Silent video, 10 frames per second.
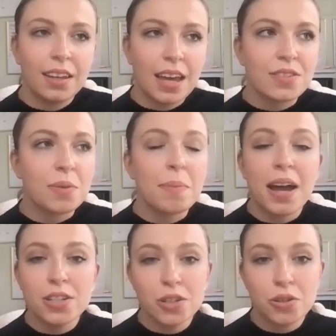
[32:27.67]
Yeah. So,
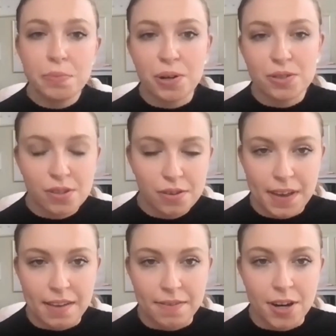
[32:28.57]
my two personal
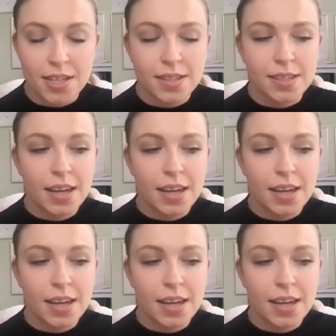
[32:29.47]
favorites